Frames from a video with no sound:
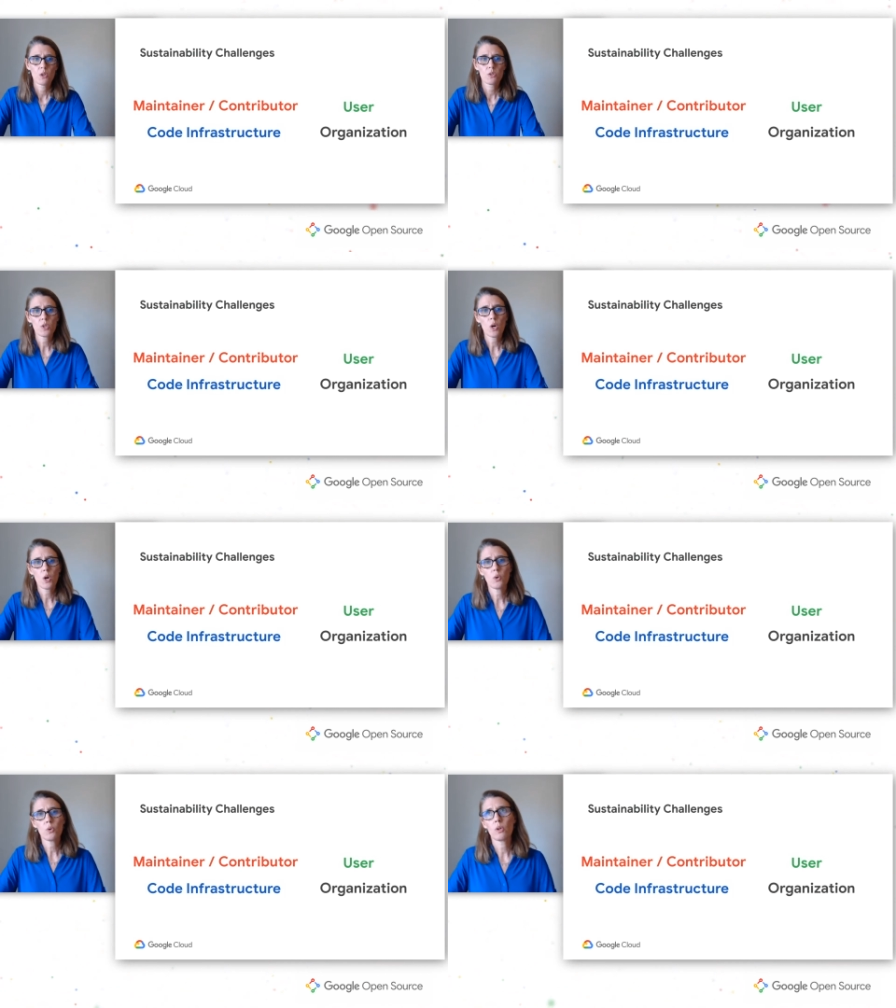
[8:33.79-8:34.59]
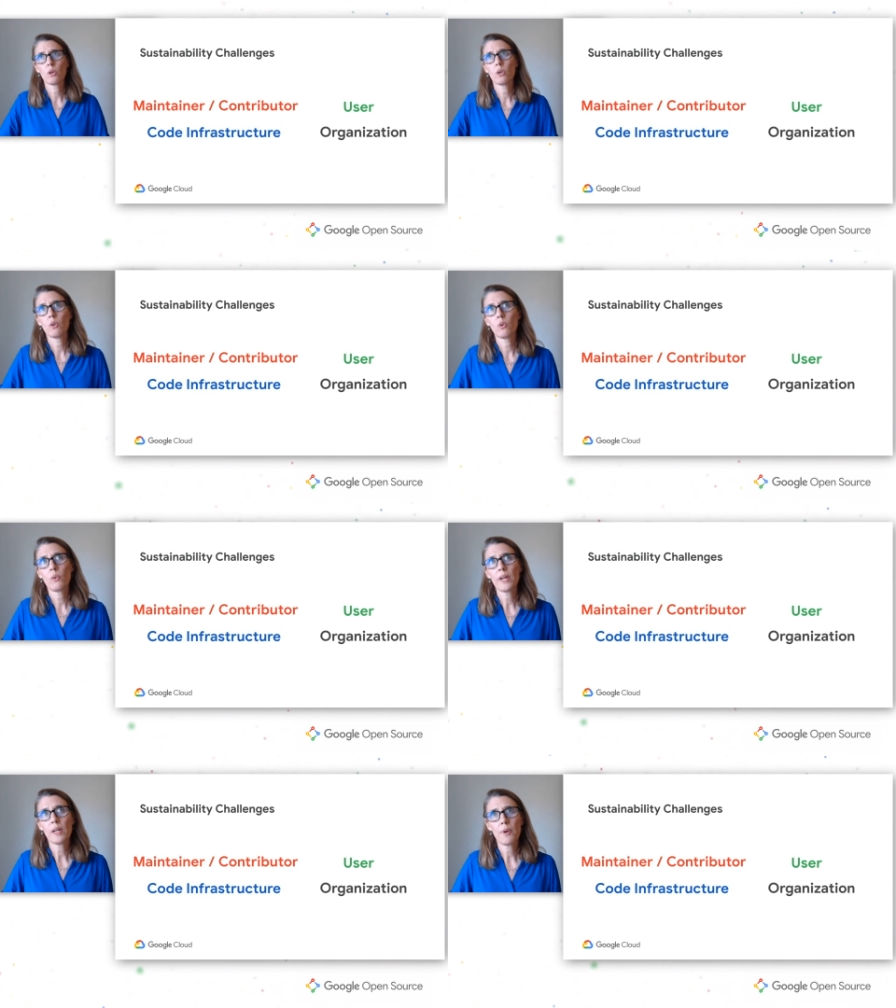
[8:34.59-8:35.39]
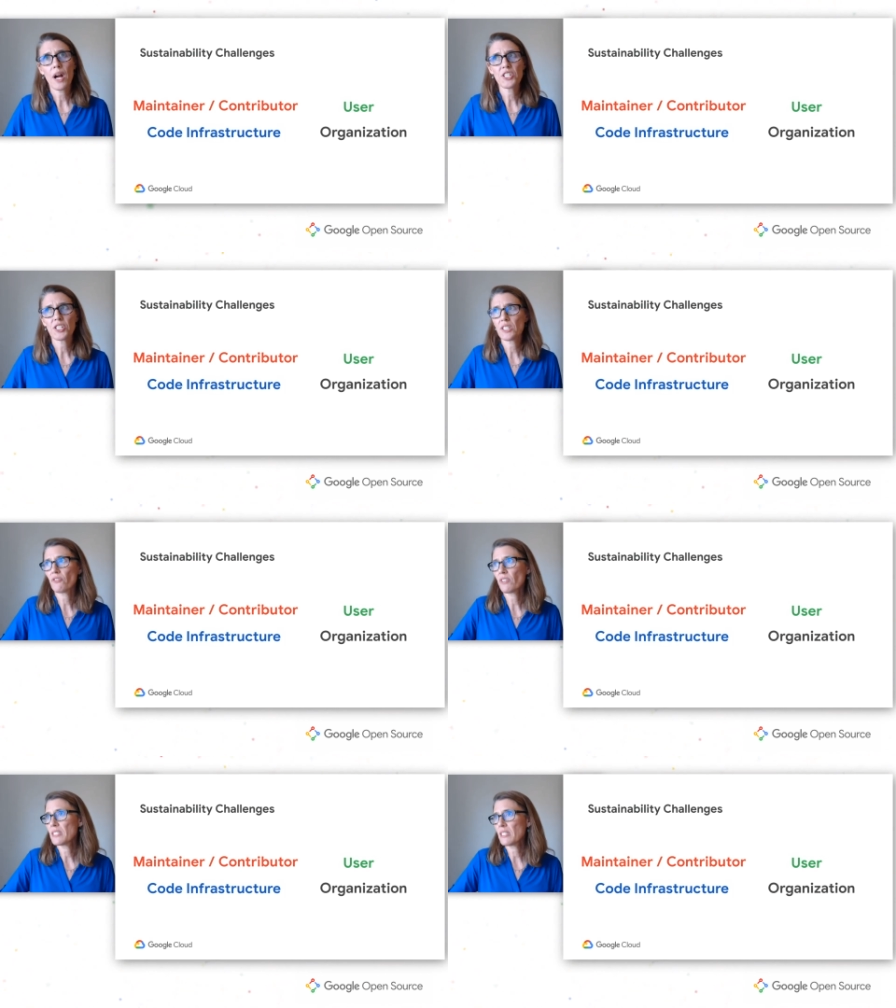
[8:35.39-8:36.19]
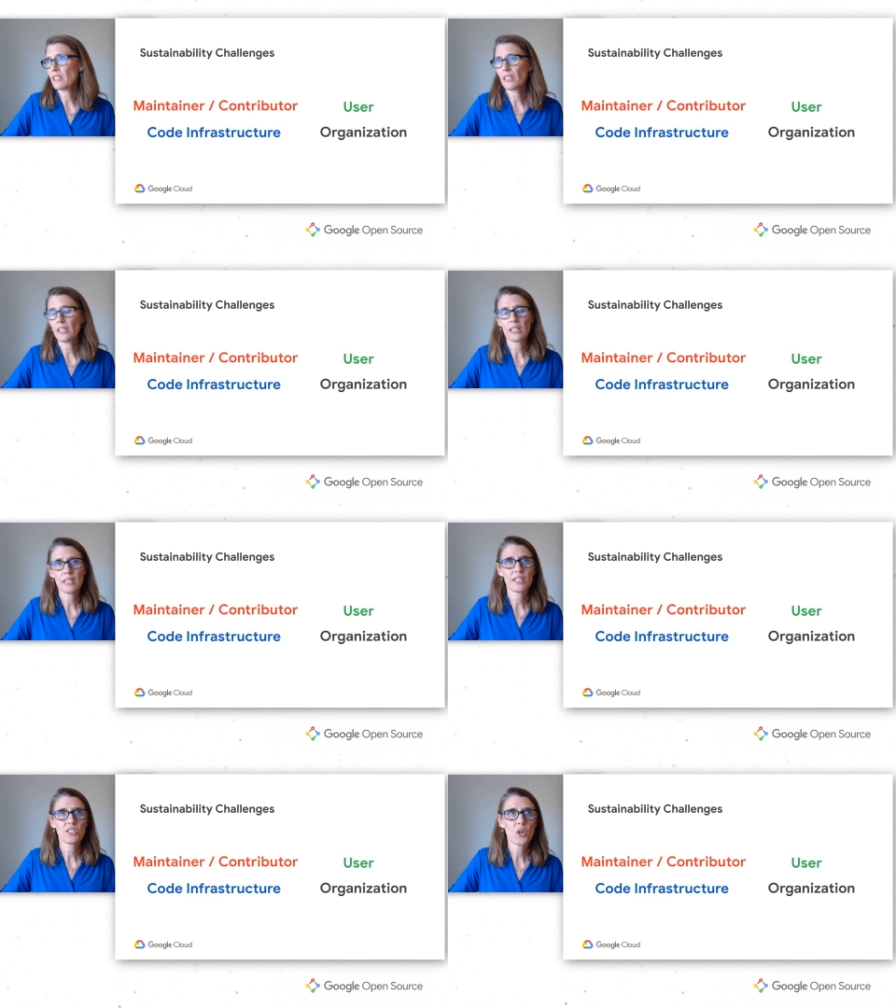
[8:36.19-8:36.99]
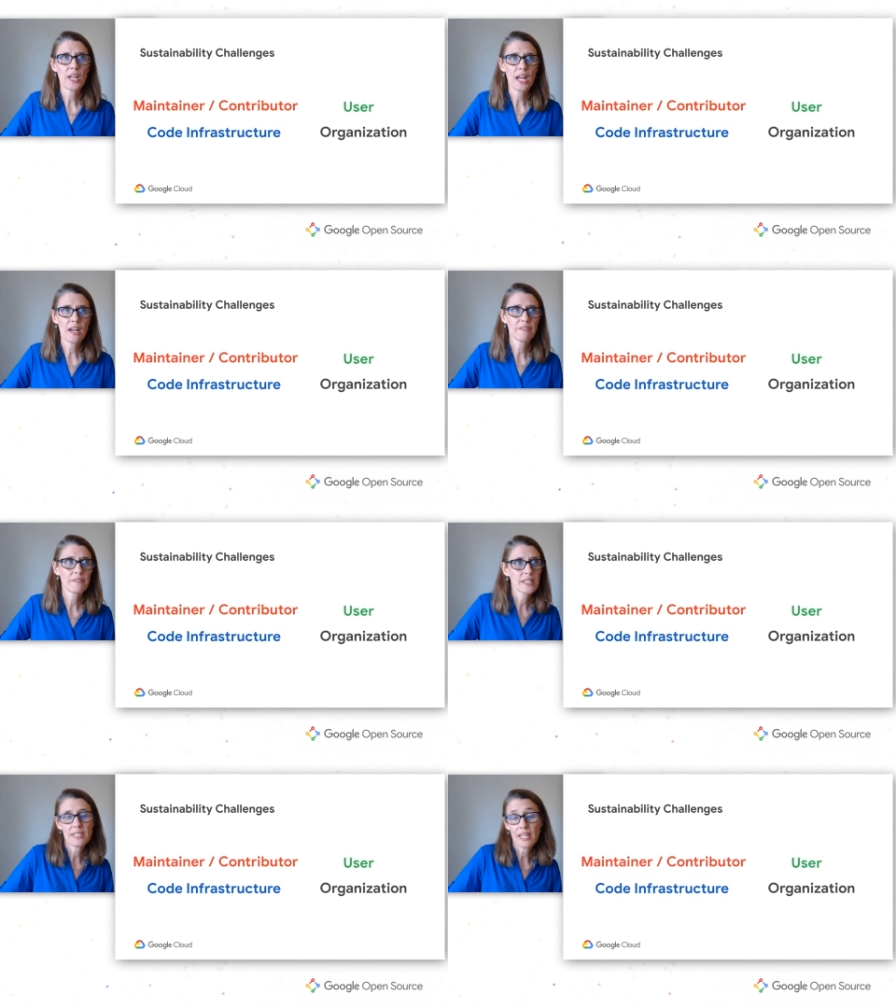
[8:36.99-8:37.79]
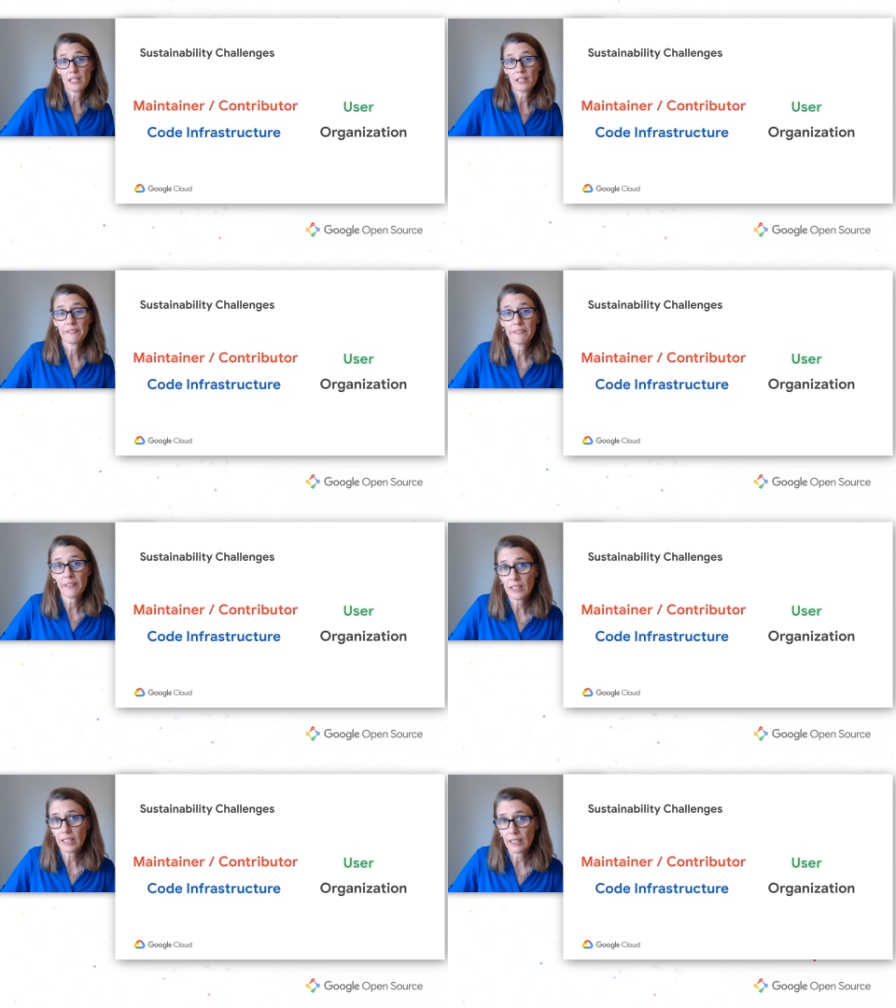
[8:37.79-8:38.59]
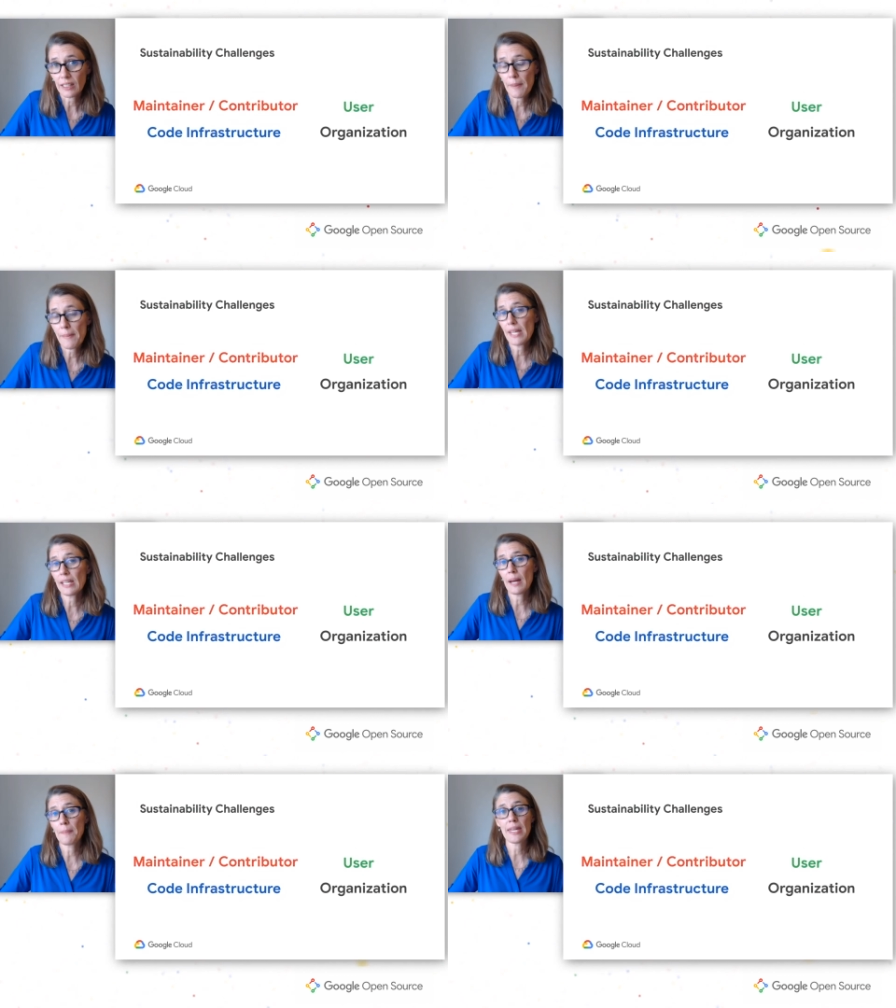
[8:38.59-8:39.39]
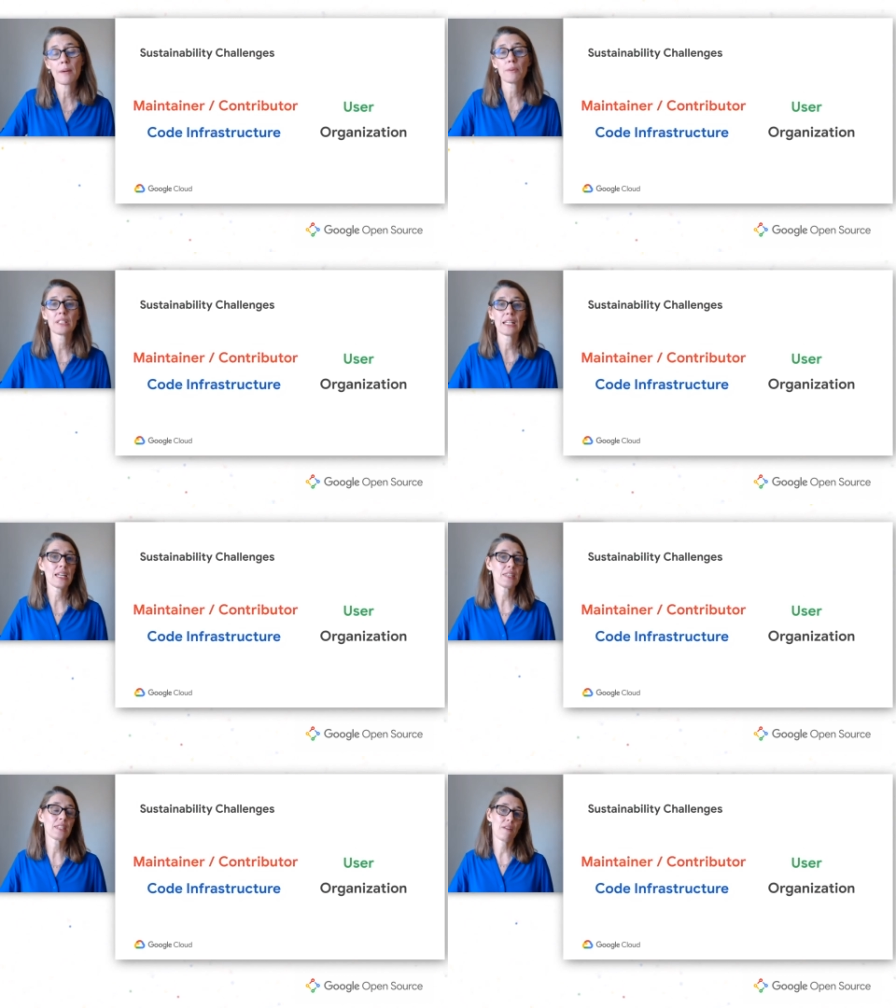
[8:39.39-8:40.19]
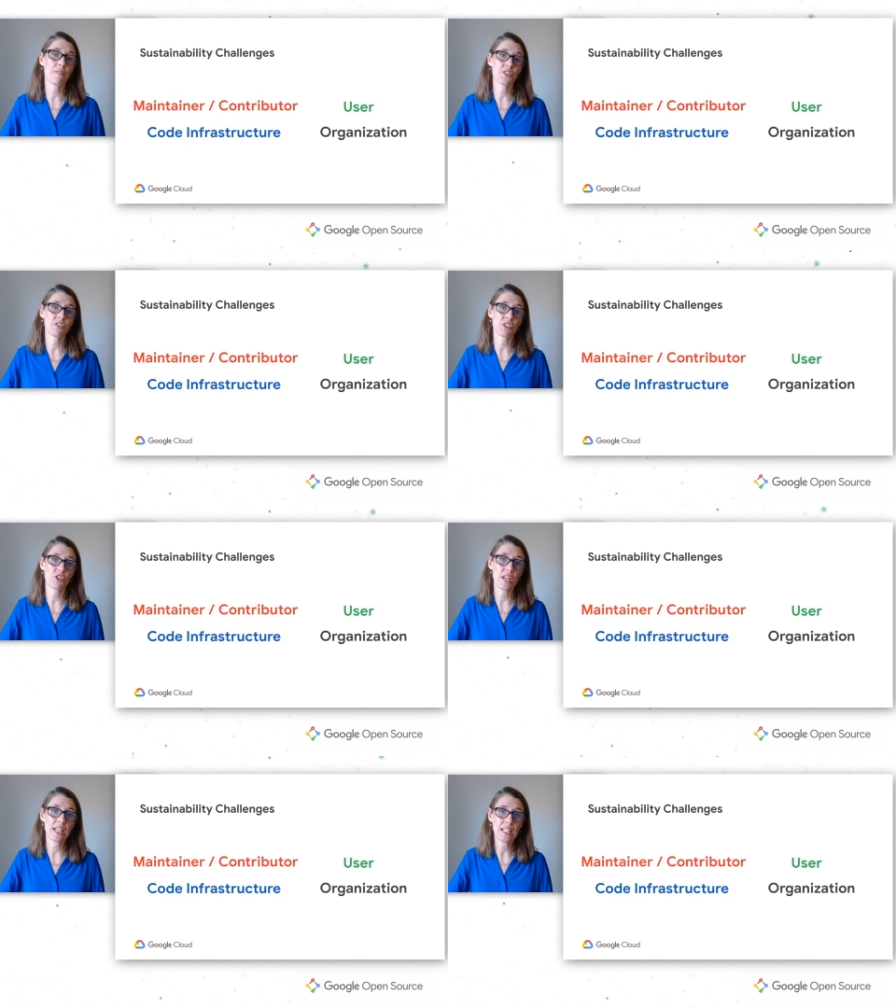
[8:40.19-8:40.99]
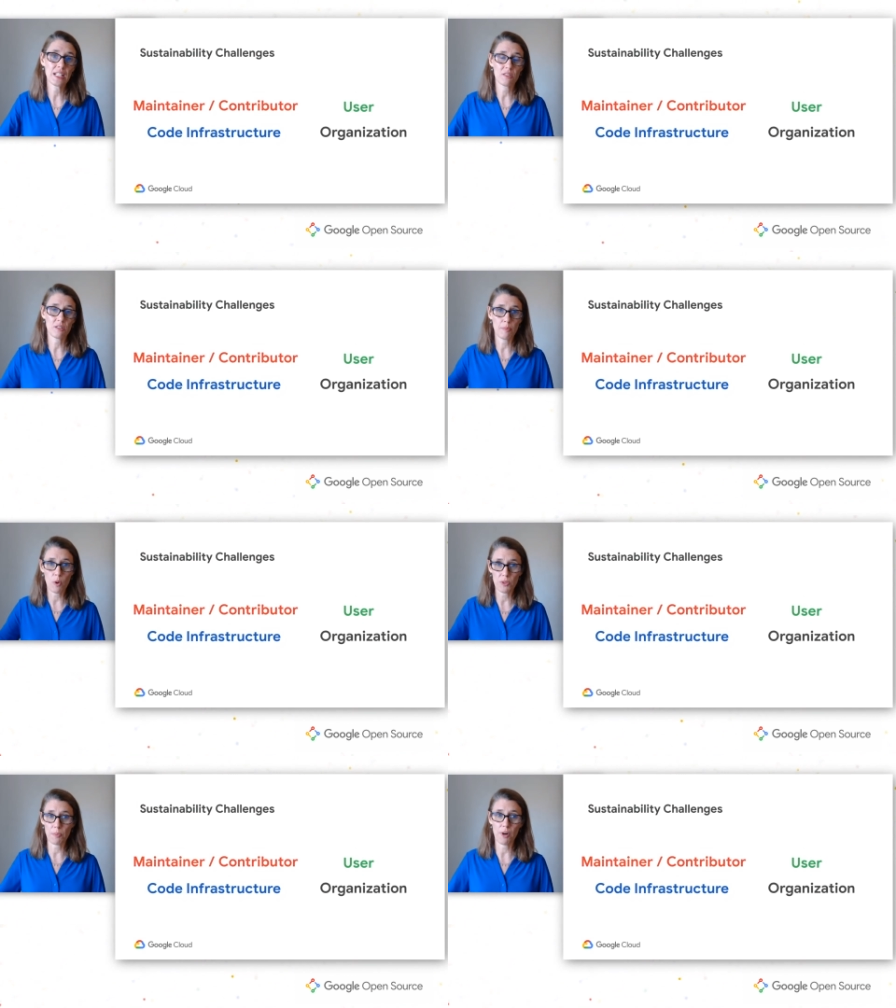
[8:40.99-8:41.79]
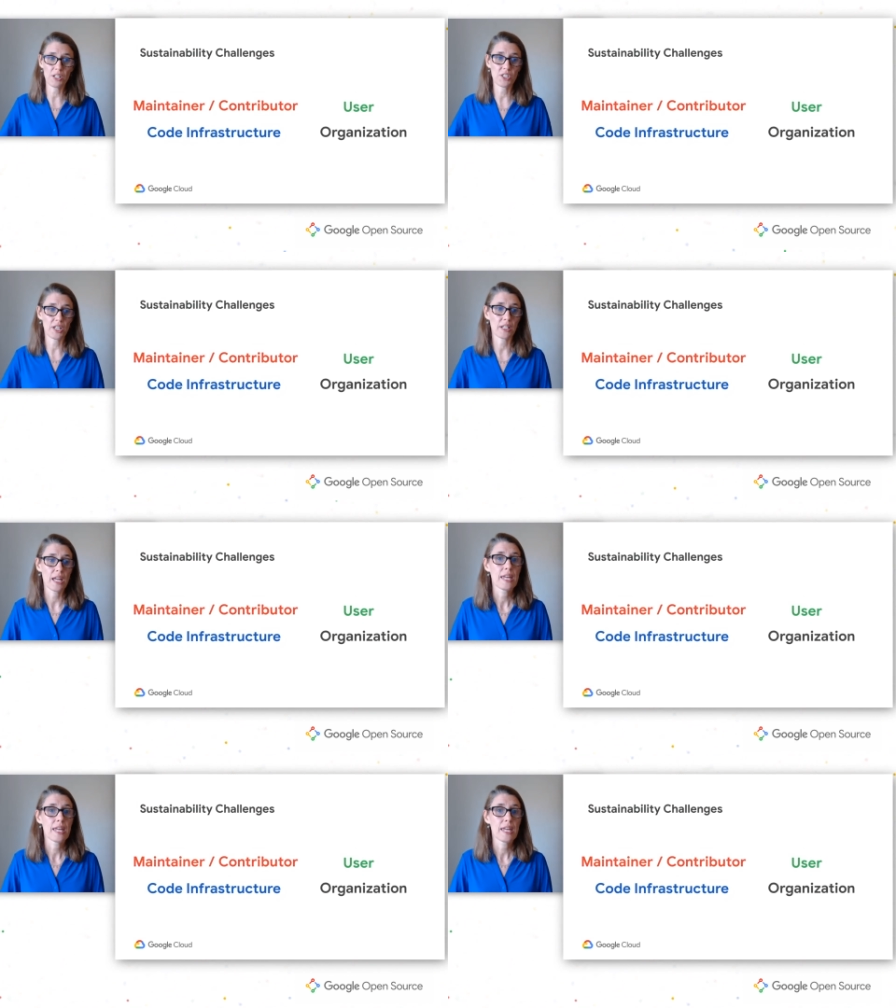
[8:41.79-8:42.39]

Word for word: So when a project isn't resilient and they don't have, let's say, enough funding, they may not be able to get the infrastructure they need to support the project.